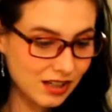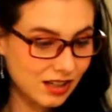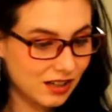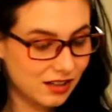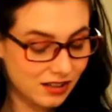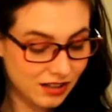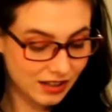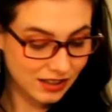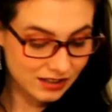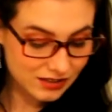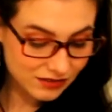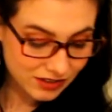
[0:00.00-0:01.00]
All
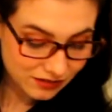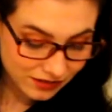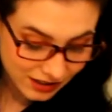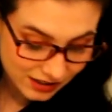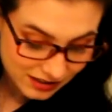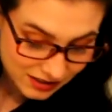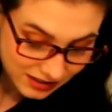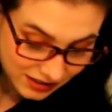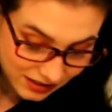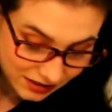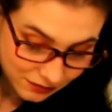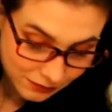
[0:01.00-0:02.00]
right. Well, the rest
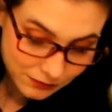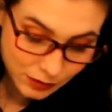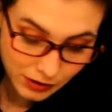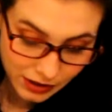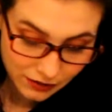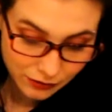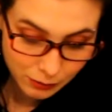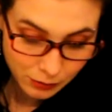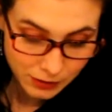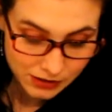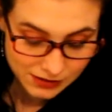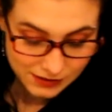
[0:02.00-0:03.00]
is, oh, no, I got a few more
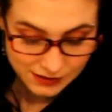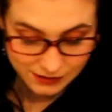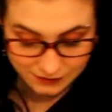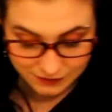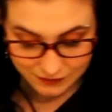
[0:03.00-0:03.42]
pieces.